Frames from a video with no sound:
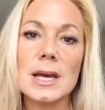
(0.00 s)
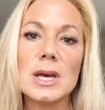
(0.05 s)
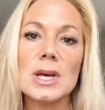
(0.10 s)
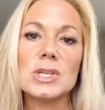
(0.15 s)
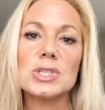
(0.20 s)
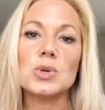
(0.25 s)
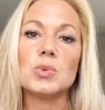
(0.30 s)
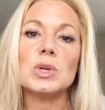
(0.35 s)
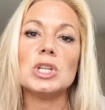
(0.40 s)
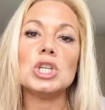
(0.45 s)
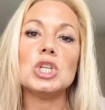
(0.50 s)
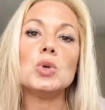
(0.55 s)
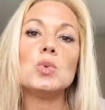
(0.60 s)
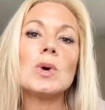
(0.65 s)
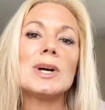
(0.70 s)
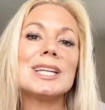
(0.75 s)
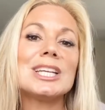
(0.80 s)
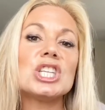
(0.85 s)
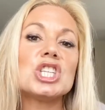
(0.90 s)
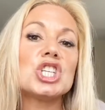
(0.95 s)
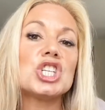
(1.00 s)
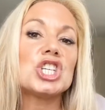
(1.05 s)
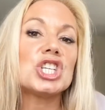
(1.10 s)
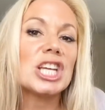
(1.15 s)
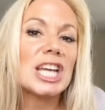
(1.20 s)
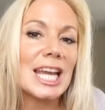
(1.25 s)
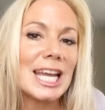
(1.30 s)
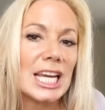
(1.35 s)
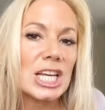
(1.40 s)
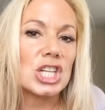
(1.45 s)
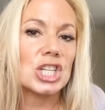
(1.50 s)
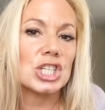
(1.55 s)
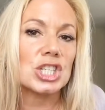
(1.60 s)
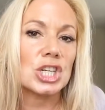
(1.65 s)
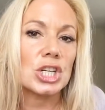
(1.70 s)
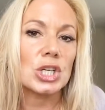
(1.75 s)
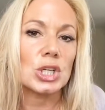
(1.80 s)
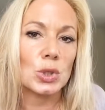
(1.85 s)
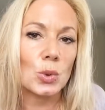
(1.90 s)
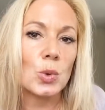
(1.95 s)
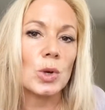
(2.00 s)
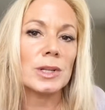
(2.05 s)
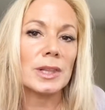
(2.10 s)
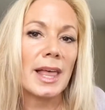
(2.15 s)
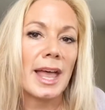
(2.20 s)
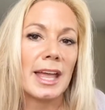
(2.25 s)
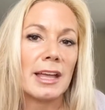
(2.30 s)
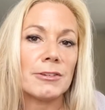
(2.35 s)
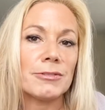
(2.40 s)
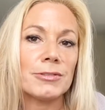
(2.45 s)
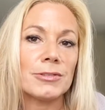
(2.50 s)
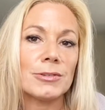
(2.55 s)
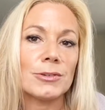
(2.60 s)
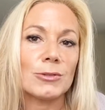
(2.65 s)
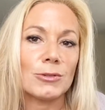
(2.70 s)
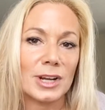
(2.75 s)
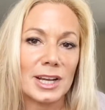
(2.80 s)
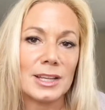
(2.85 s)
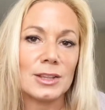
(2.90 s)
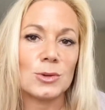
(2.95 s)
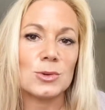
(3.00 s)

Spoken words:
So when you want to change your life, right?